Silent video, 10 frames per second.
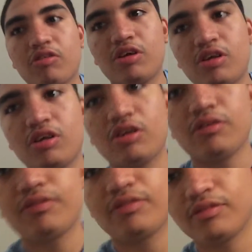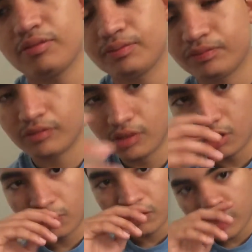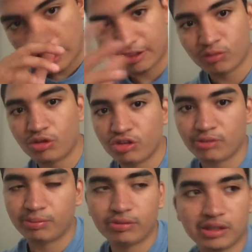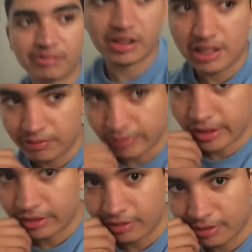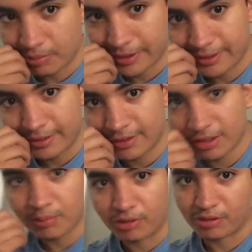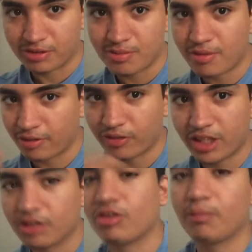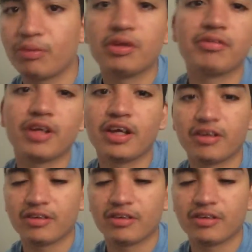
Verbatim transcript: Um, you know, we I think we're going to the pool every day because I mean it's summer. Come on, we gotta go to the pool every day.